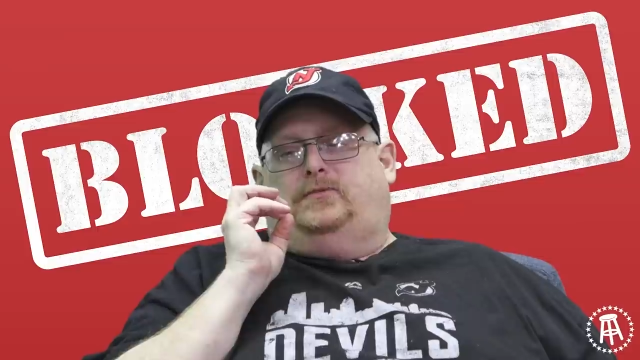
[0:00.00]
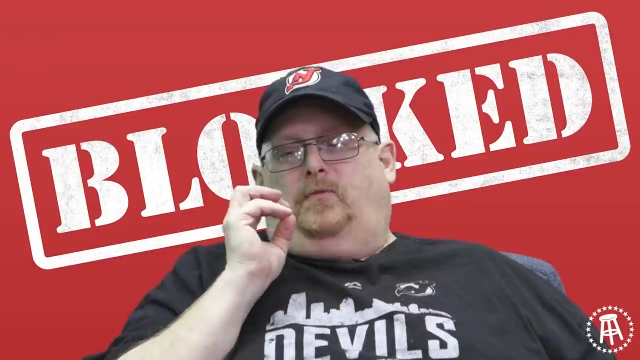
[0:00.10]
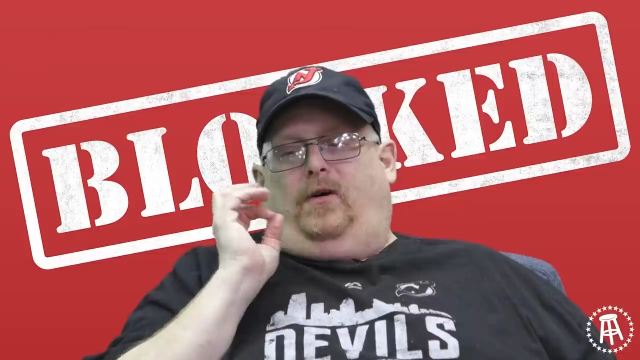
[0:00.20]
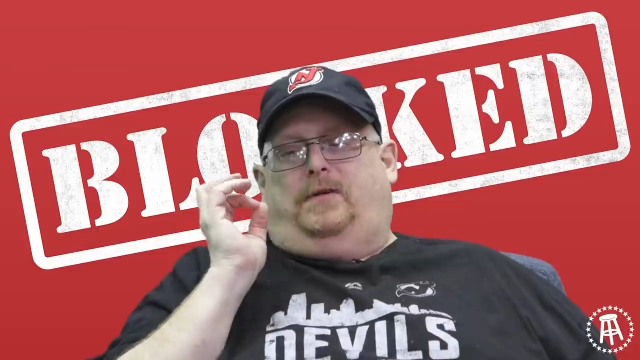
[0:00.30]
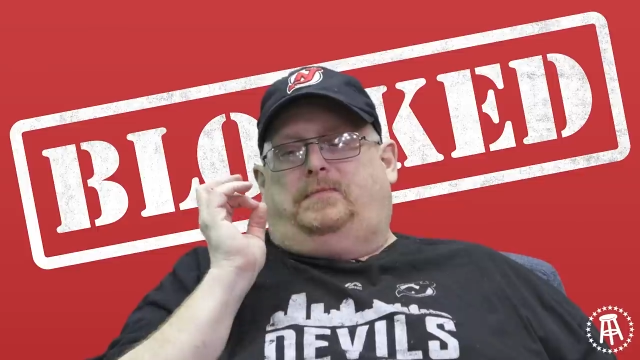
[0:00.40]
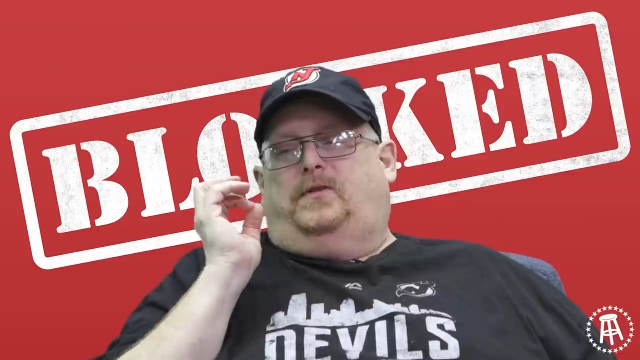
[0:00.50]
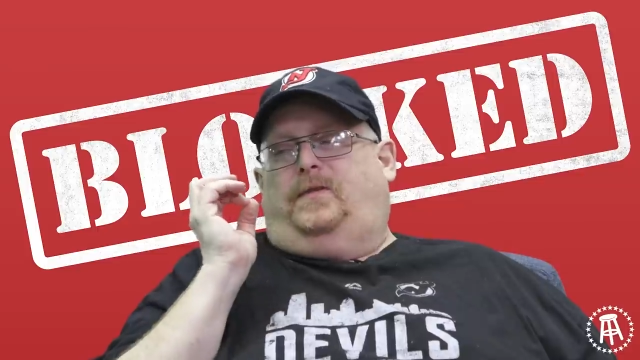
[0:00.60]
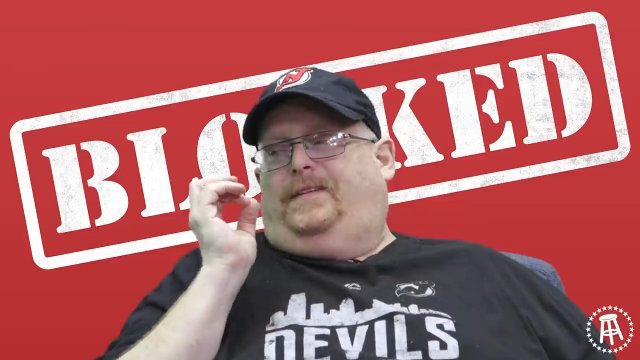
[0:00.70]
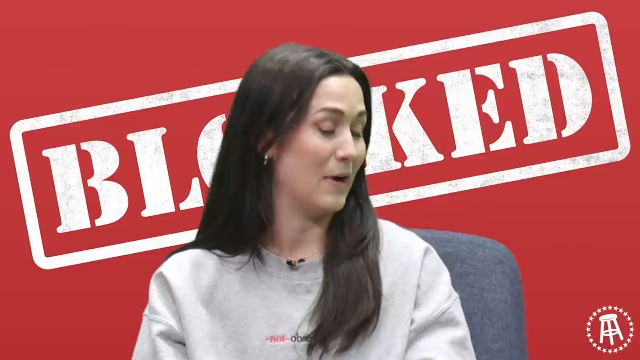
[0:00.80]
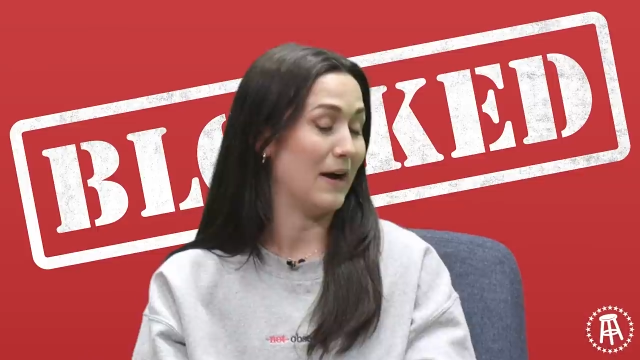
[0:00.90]
his walk up
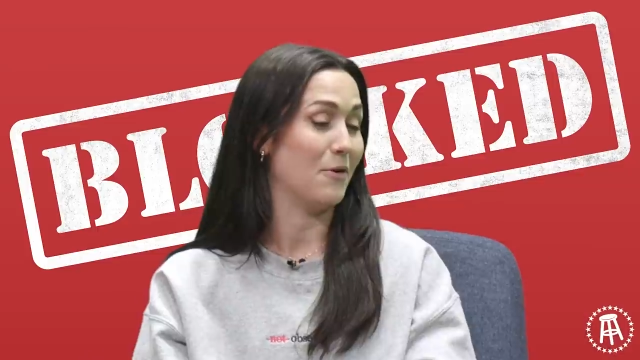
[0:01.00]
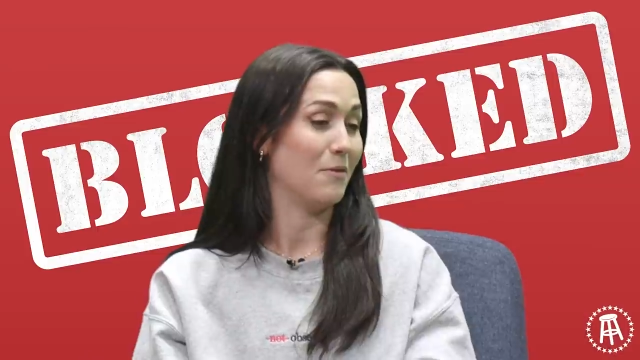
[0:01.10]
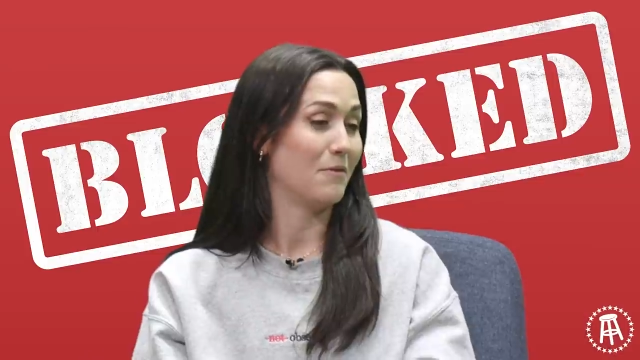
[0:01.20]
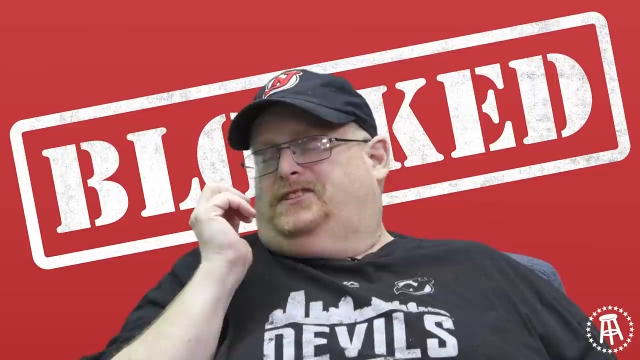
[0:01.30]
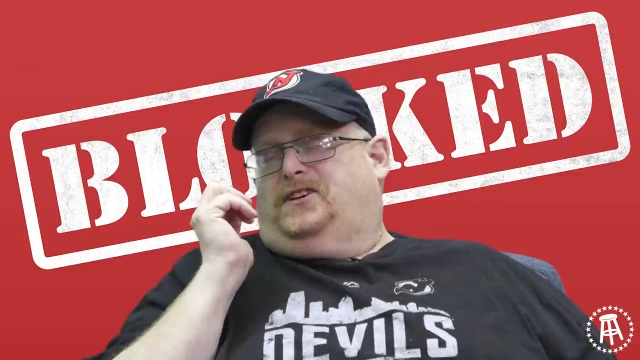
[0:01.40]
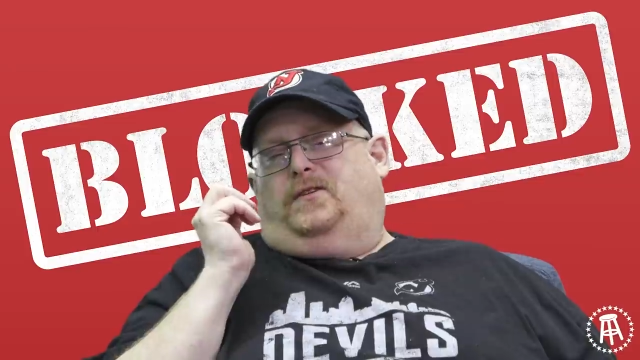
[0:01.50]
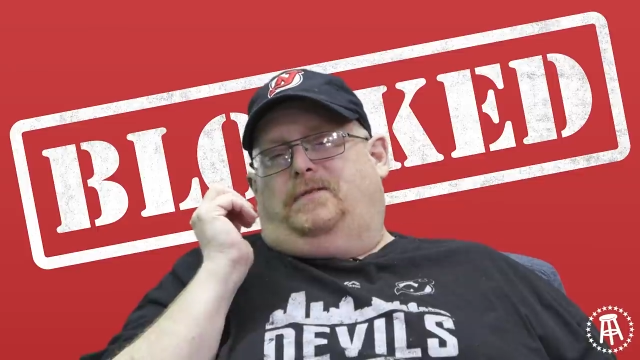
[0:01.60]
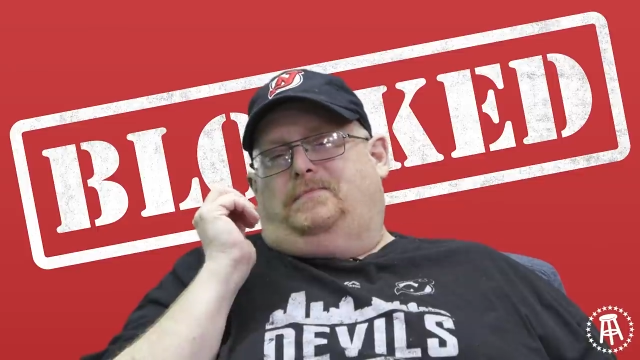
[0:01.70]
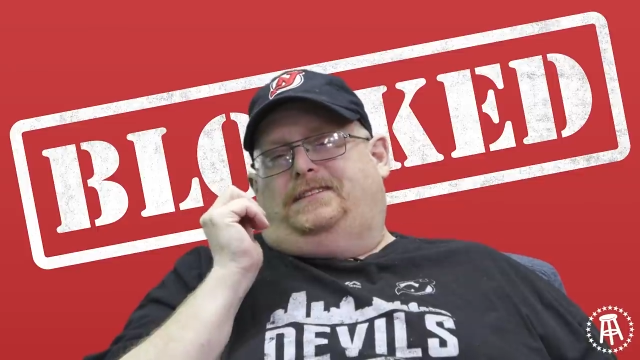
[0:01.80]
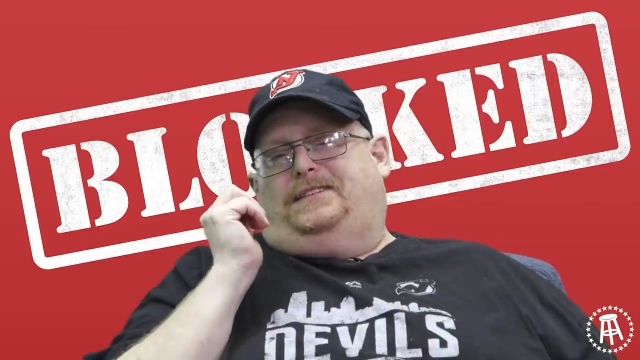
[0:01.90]
song. Wow. So
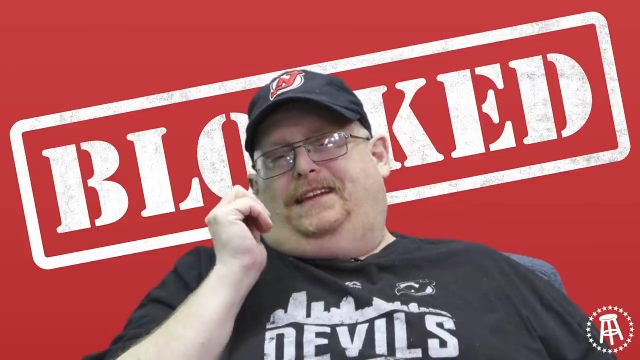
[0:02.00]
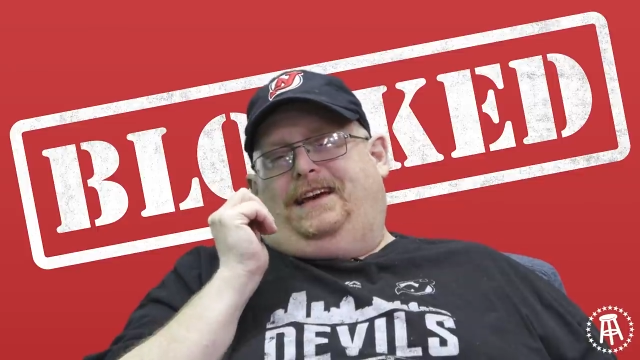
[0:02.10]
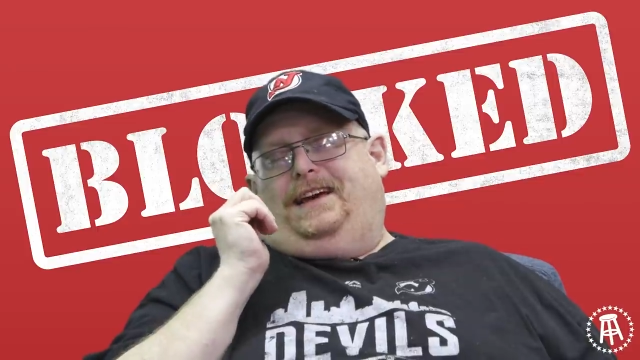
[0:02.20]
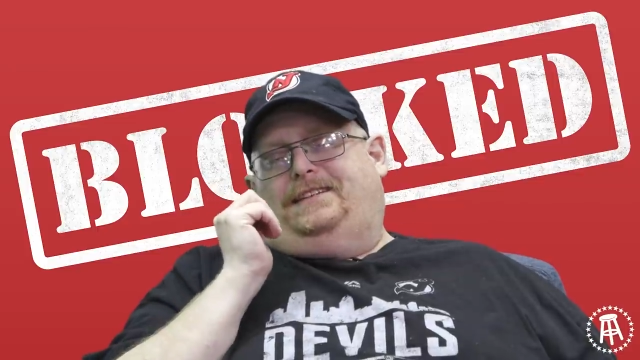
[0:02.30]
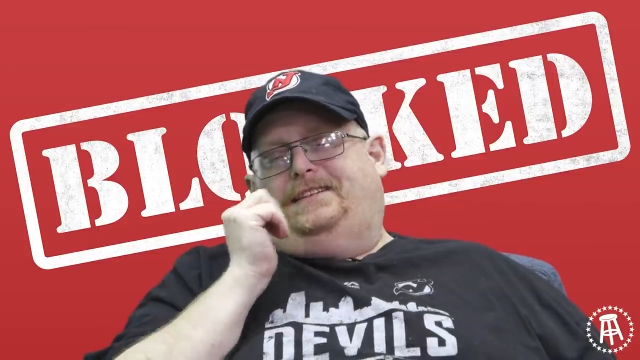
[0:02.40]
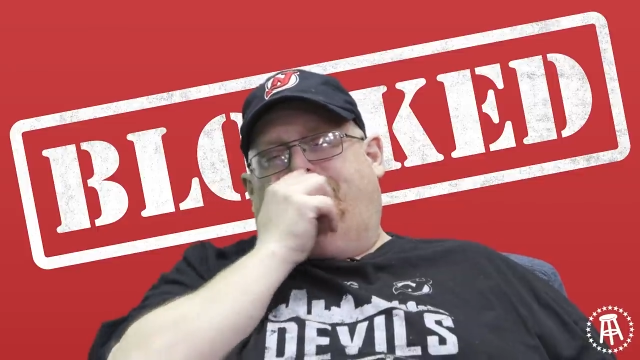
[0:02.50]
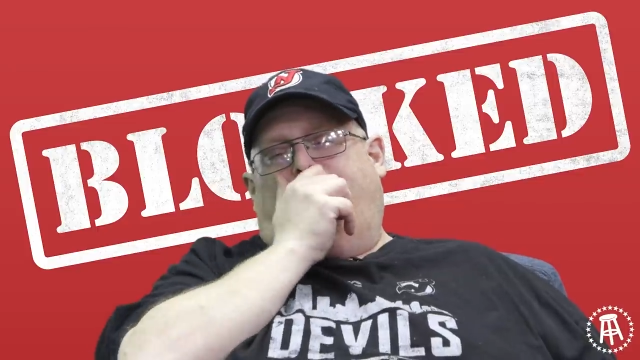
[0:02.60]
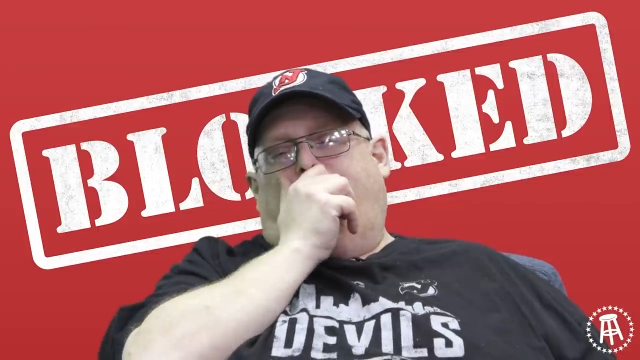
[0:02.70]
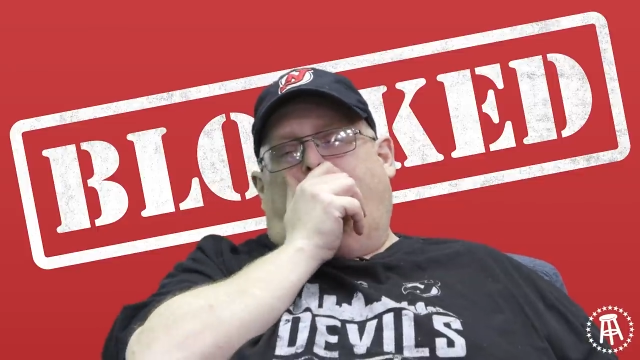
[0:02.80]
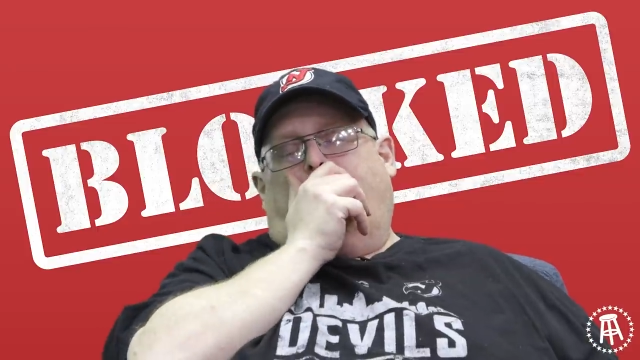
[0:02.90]
I'm sitting at Citi
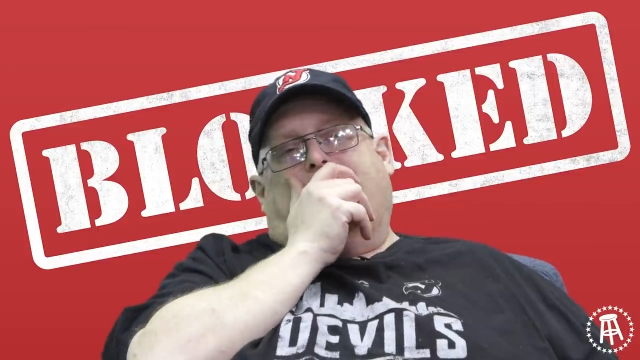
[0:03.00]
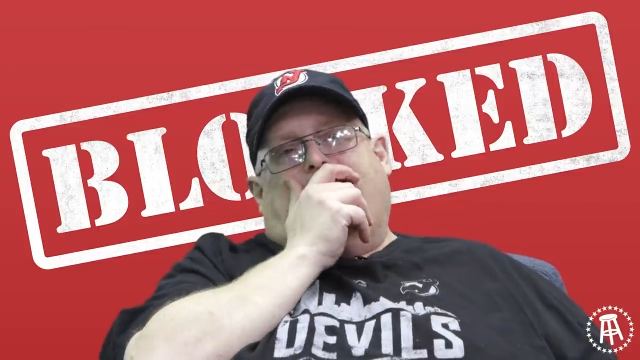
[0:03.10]
Field one